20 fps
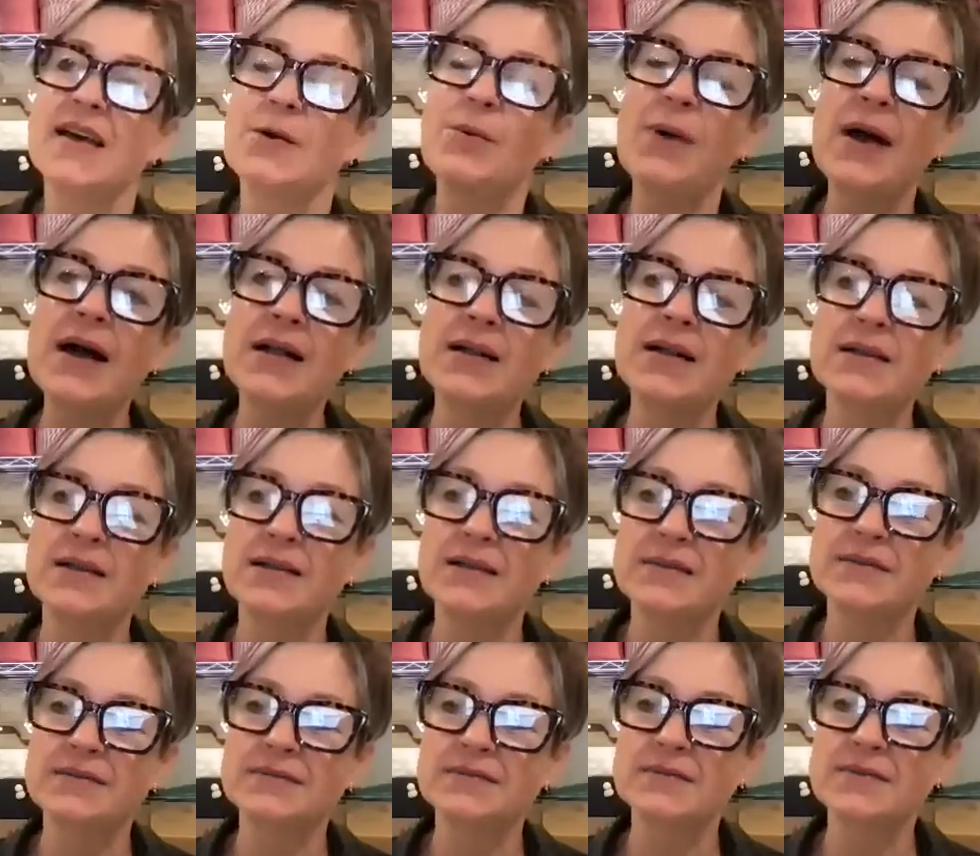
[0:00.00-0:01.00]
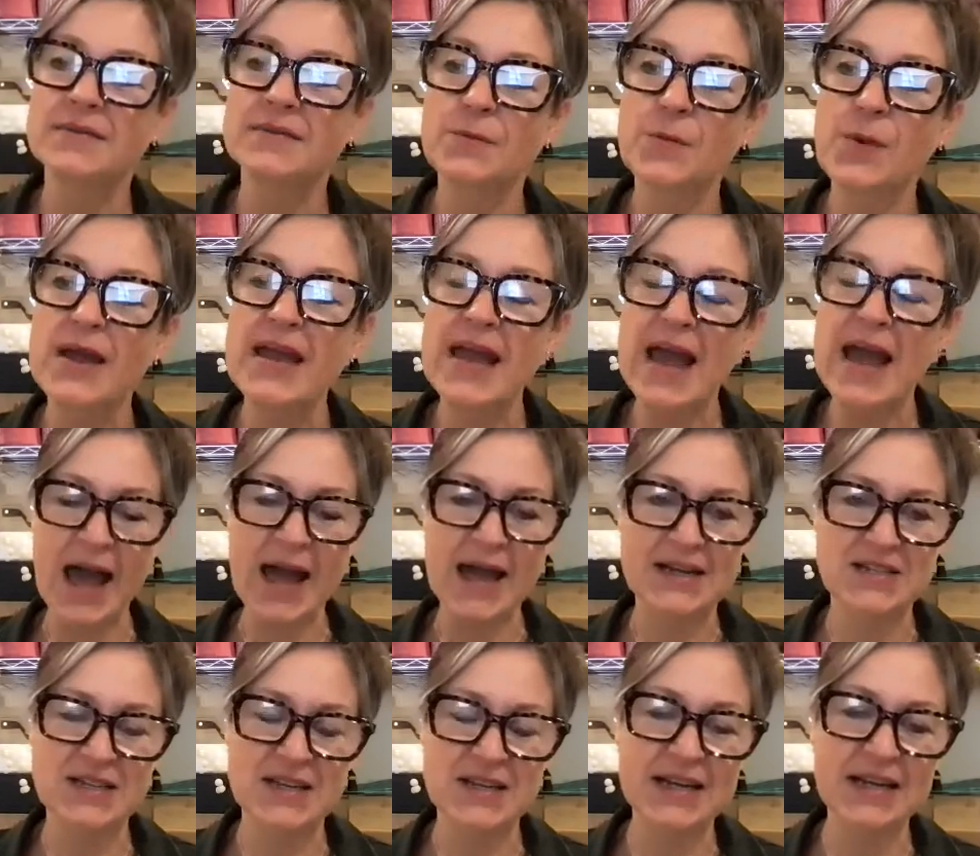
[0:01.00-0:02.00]
Well, we
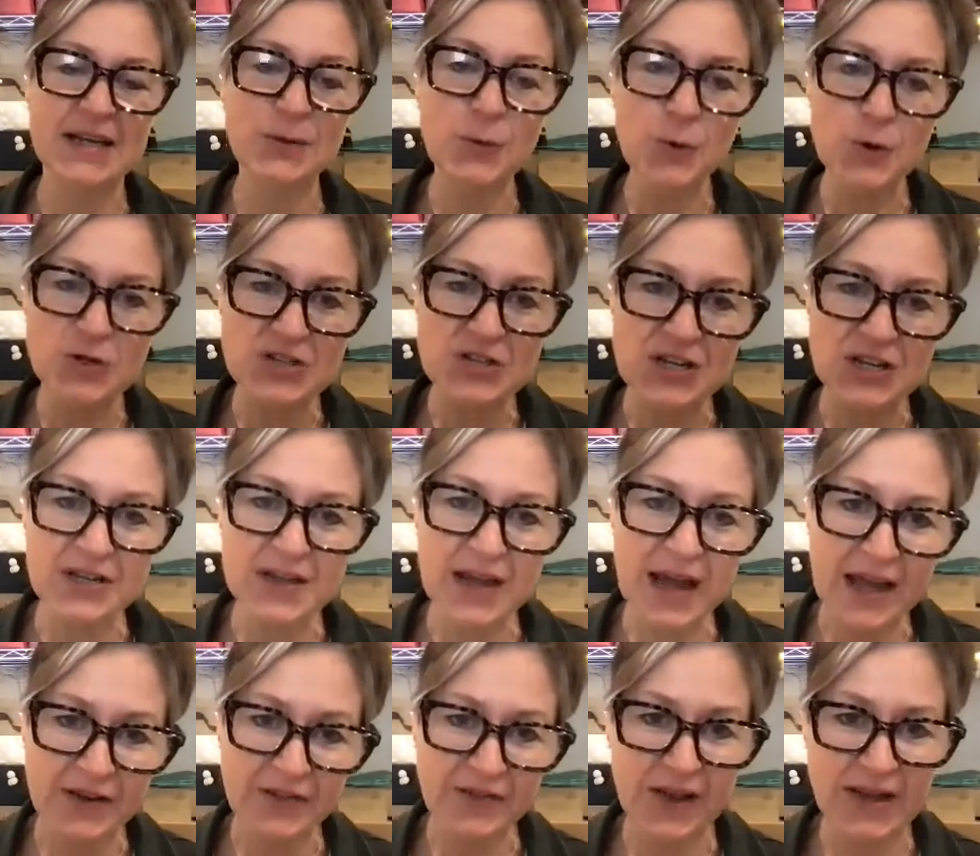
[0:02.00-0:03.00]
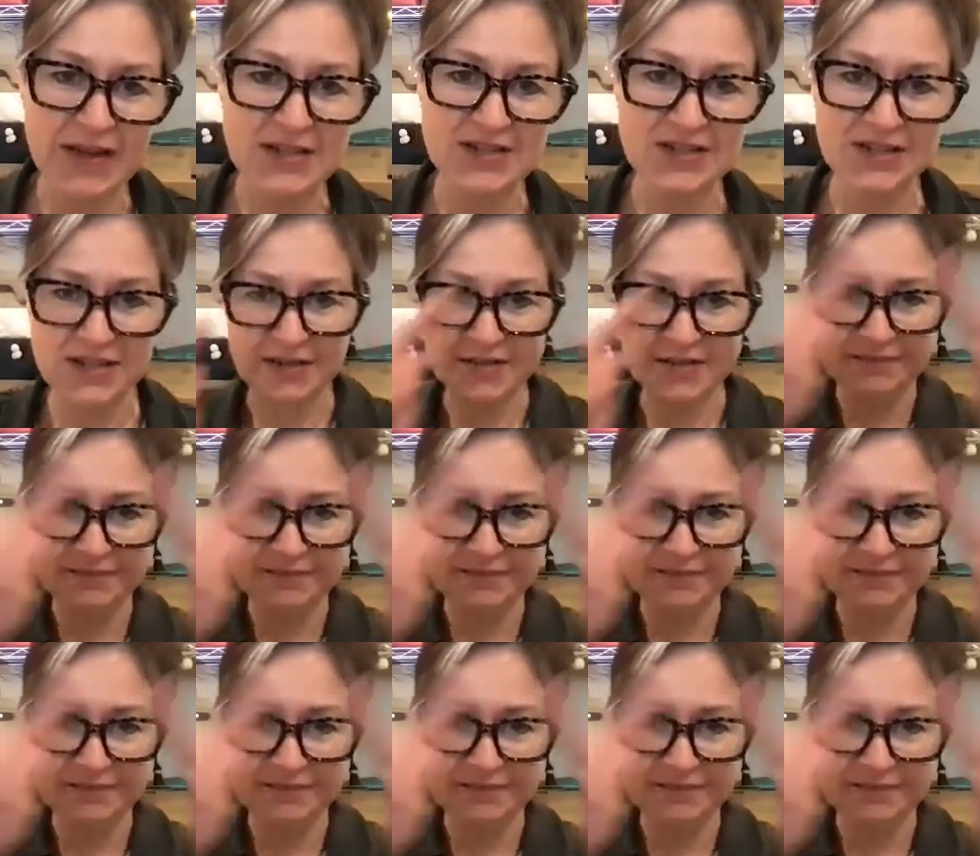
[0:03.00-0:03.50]
had a little wooden advent